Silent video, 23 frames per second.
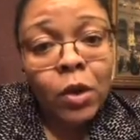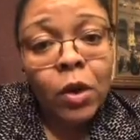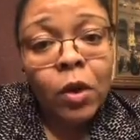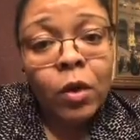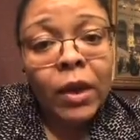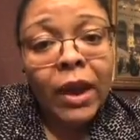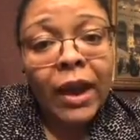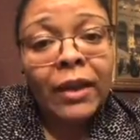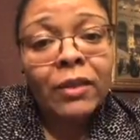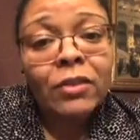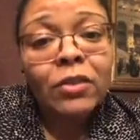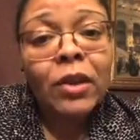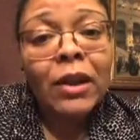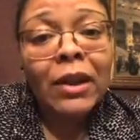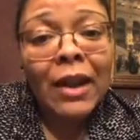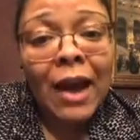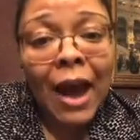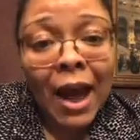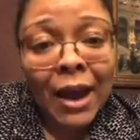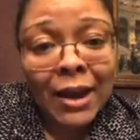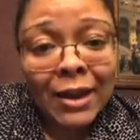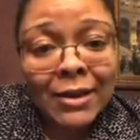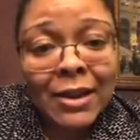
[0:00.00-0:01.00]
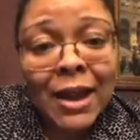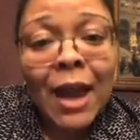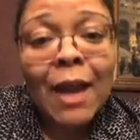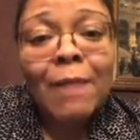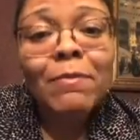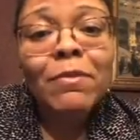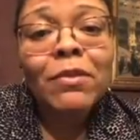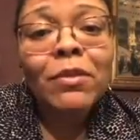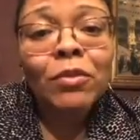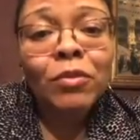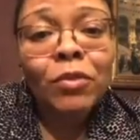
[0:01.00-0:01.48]
Okay, so a lot of
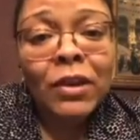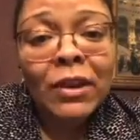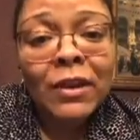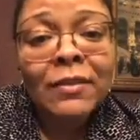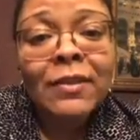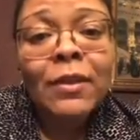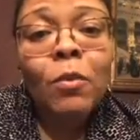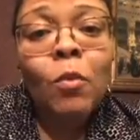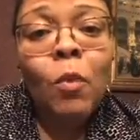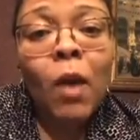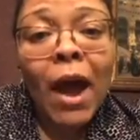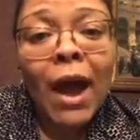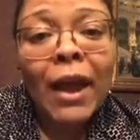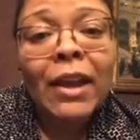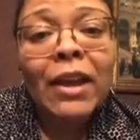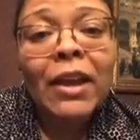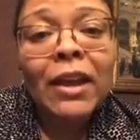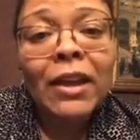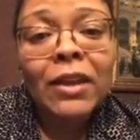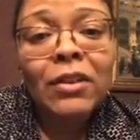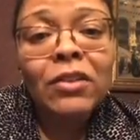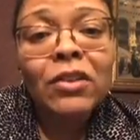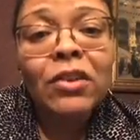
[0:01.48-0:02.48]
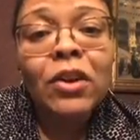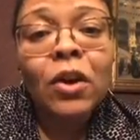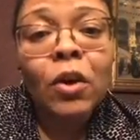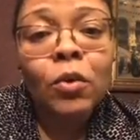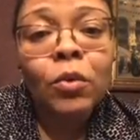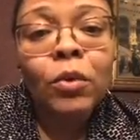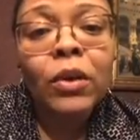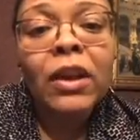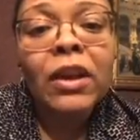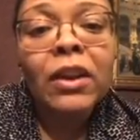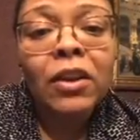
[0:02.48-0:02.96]
times the reason why kids
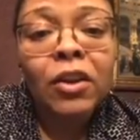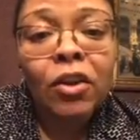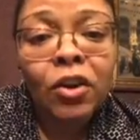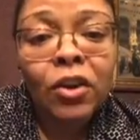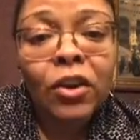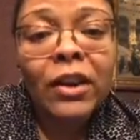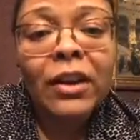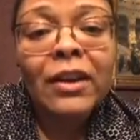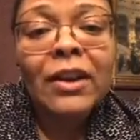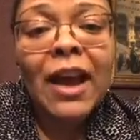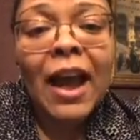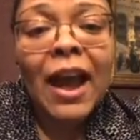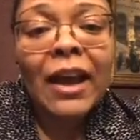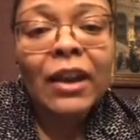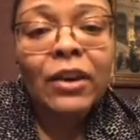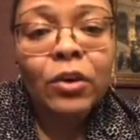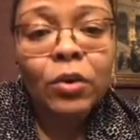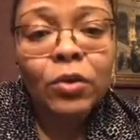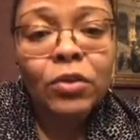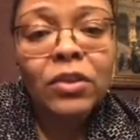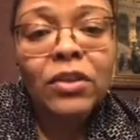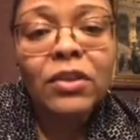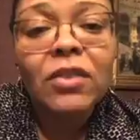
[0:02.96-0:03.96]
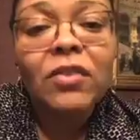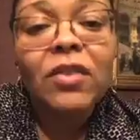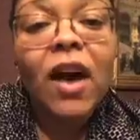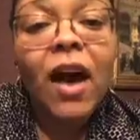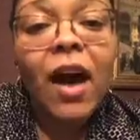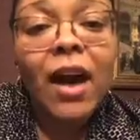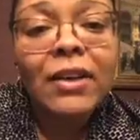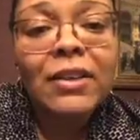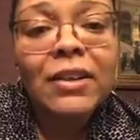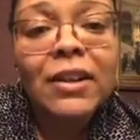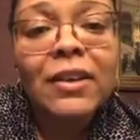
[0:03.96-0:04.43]
don't get an early diagnosis of
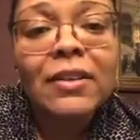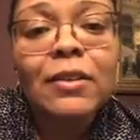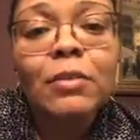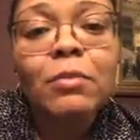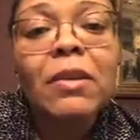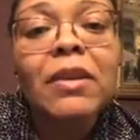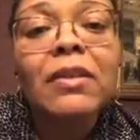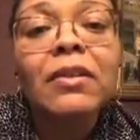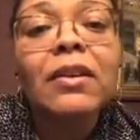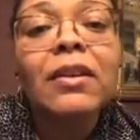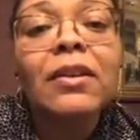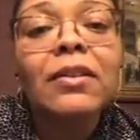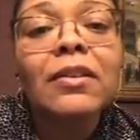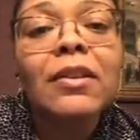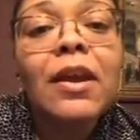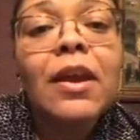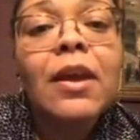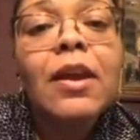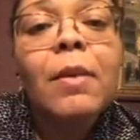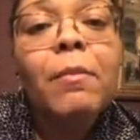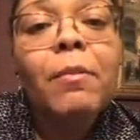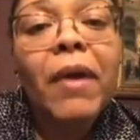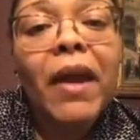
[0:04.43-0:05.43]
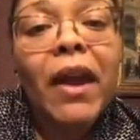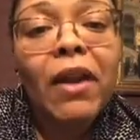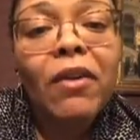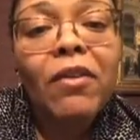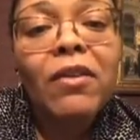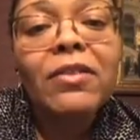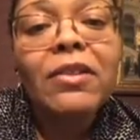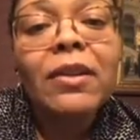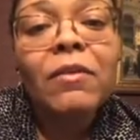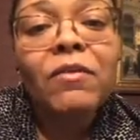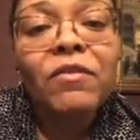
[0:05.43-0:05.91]
autism is because
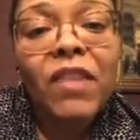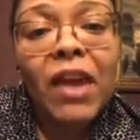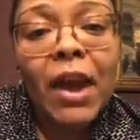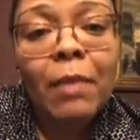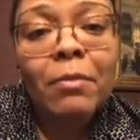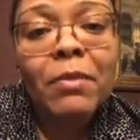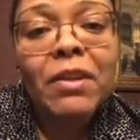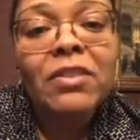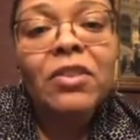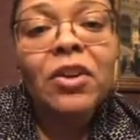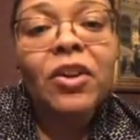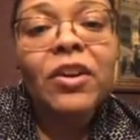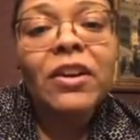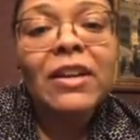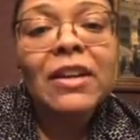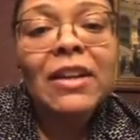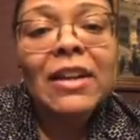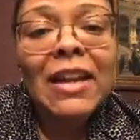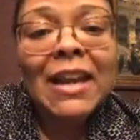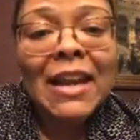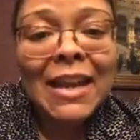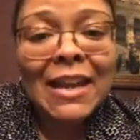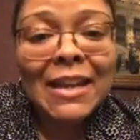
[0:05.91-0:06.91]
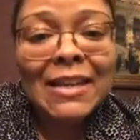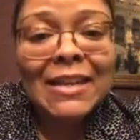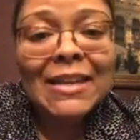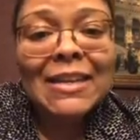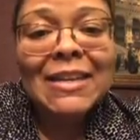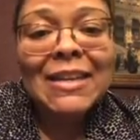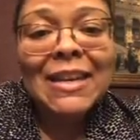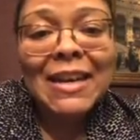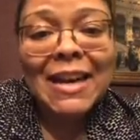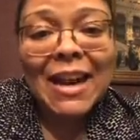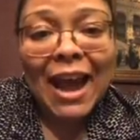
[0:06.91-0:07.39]
parents and families are
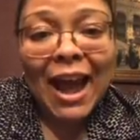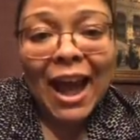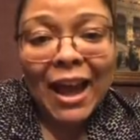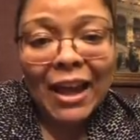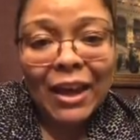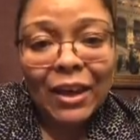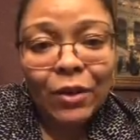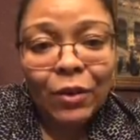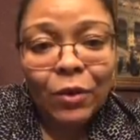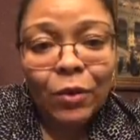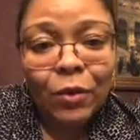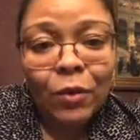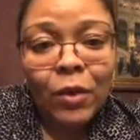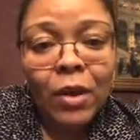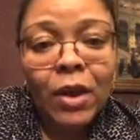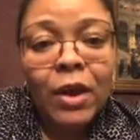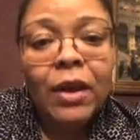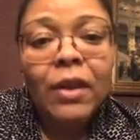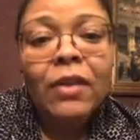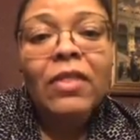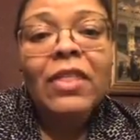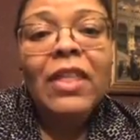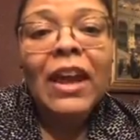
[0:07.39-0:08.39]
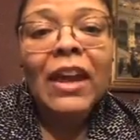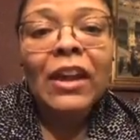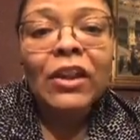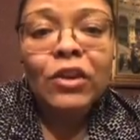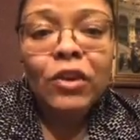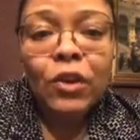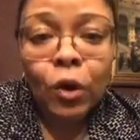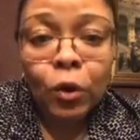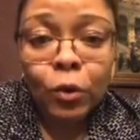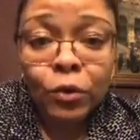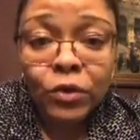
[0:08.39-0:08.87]
in denial. They
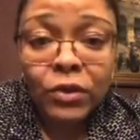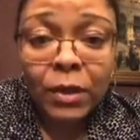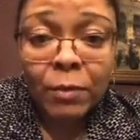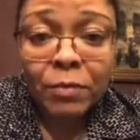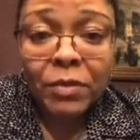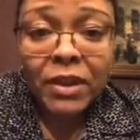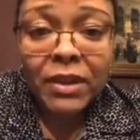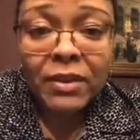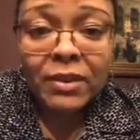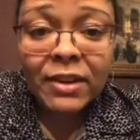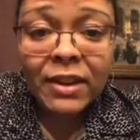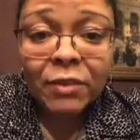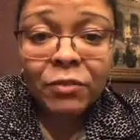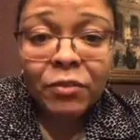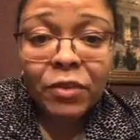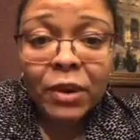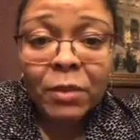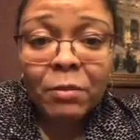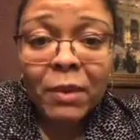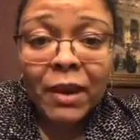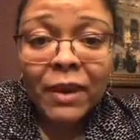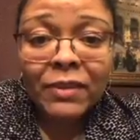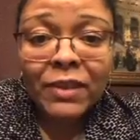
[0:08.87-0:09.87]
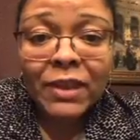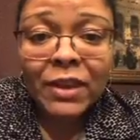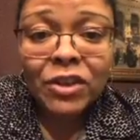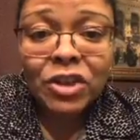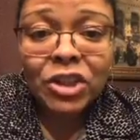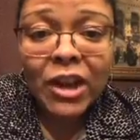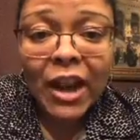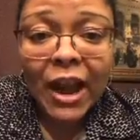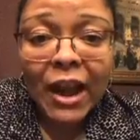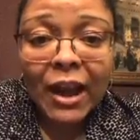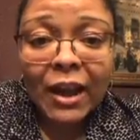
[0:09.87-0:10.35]
know something is different about their
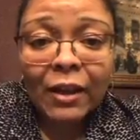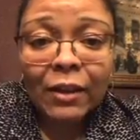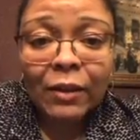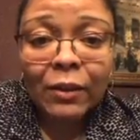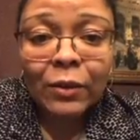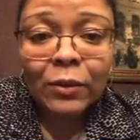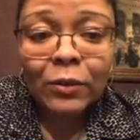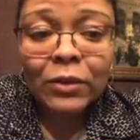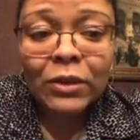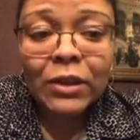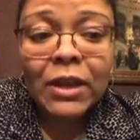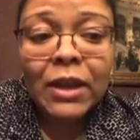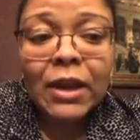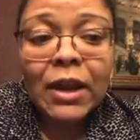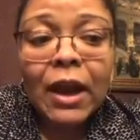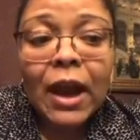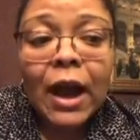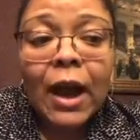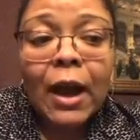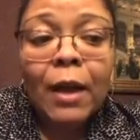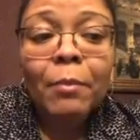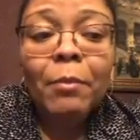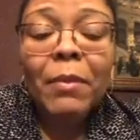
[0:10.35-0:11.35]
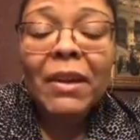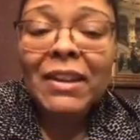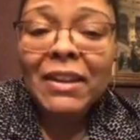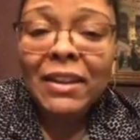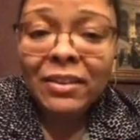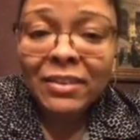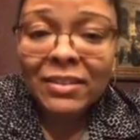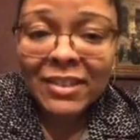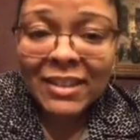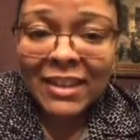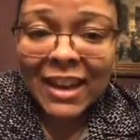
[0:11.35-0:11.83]
child, but
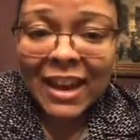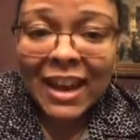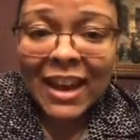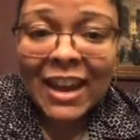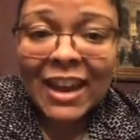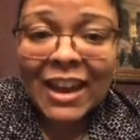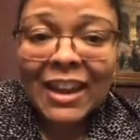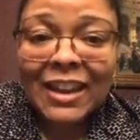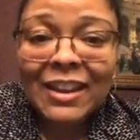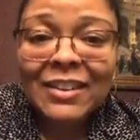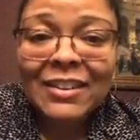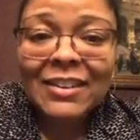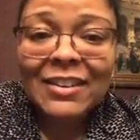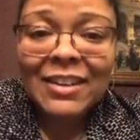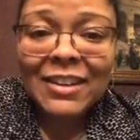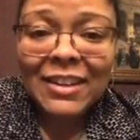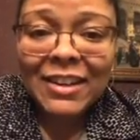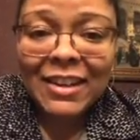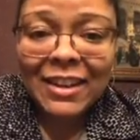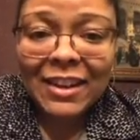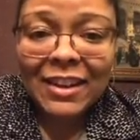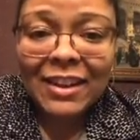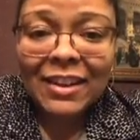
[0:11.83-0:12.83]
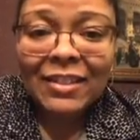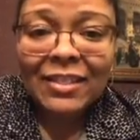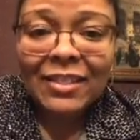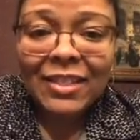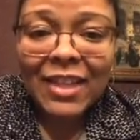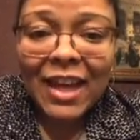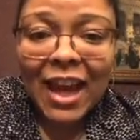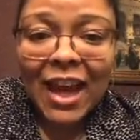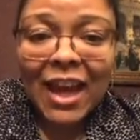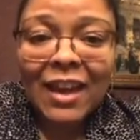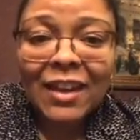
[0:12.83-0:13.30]
they're scared to get
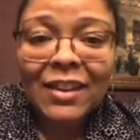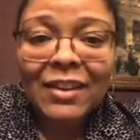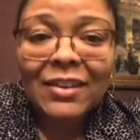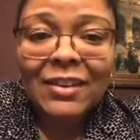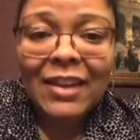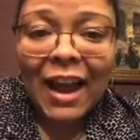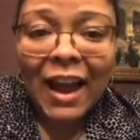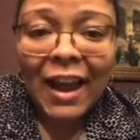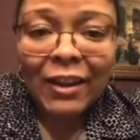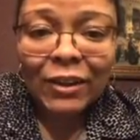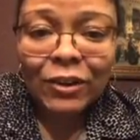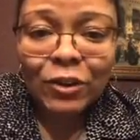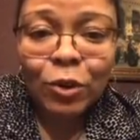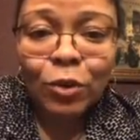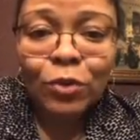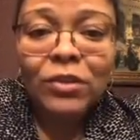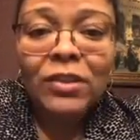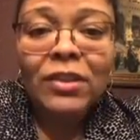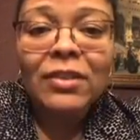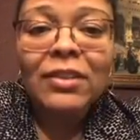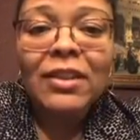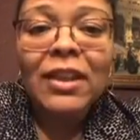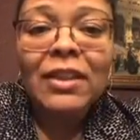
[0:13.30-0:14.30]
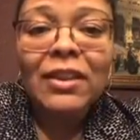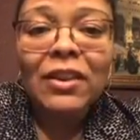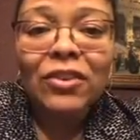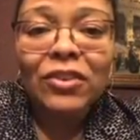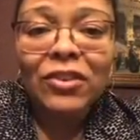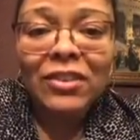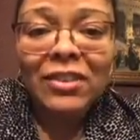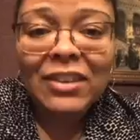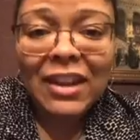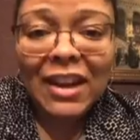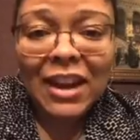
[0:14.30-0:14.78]
that diagnosis, and they're
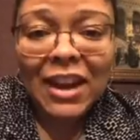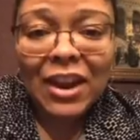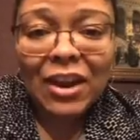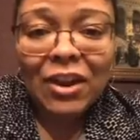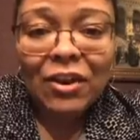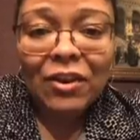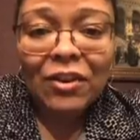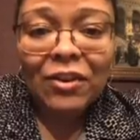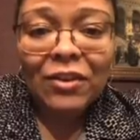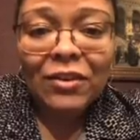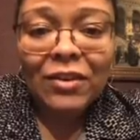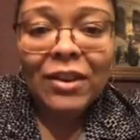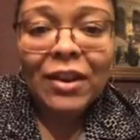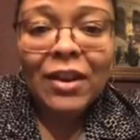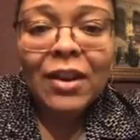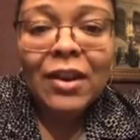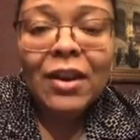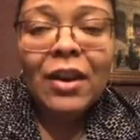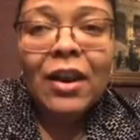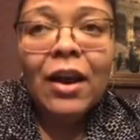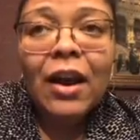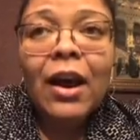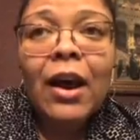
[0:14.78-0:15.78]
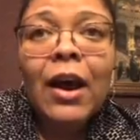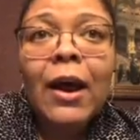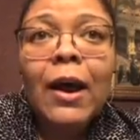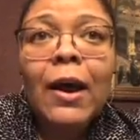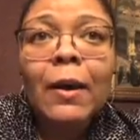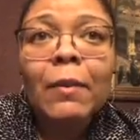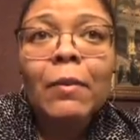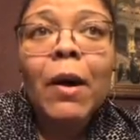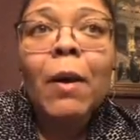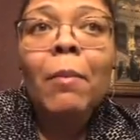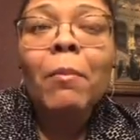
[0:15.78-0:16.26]
scared
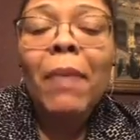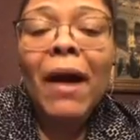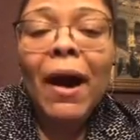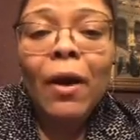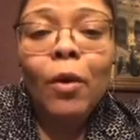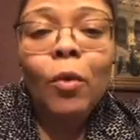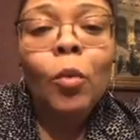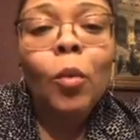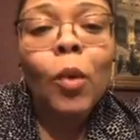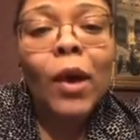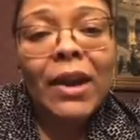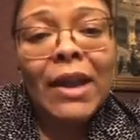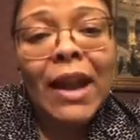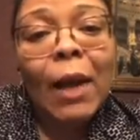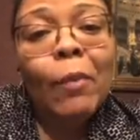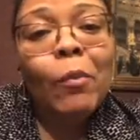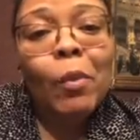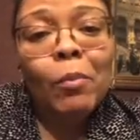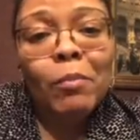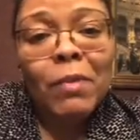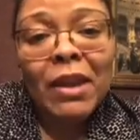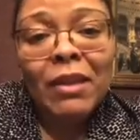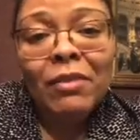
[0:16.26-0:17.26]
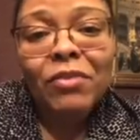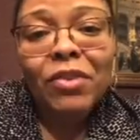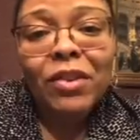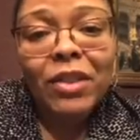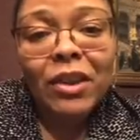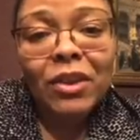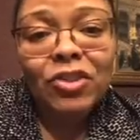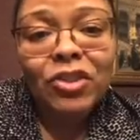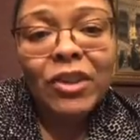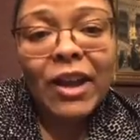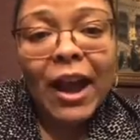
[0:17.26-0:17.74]
about what that will mean for
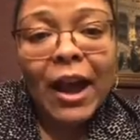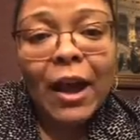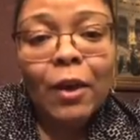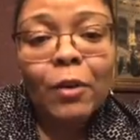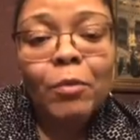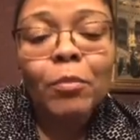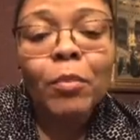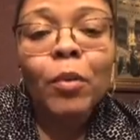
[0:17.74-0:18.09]
their child.